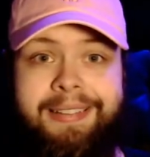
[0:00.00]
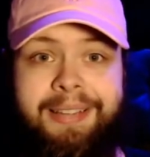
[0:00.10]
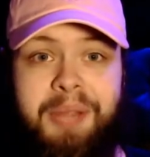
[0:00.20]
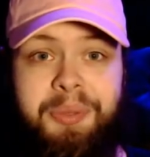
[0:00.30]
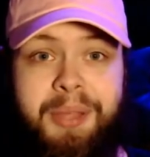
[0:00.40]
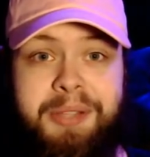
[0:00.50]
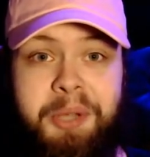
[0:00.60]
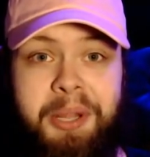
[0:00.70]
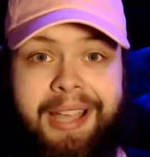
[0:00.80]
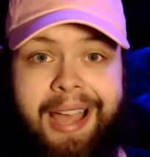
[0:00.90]
That's
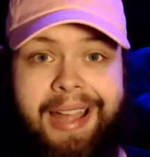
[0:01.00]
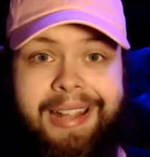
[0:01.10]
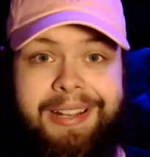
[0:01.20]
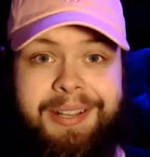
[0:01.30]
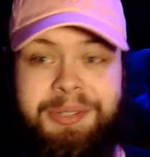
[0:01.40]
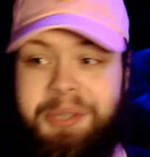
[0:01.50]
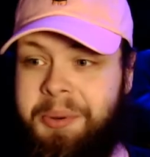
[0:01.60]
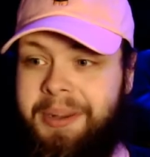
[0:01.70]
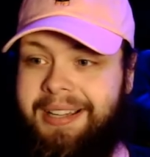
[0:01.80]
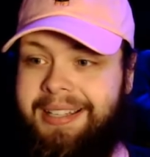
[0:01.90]
all I got.
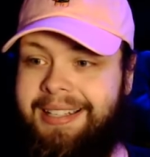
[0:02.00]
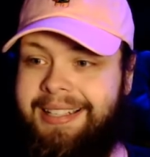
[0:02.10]
So,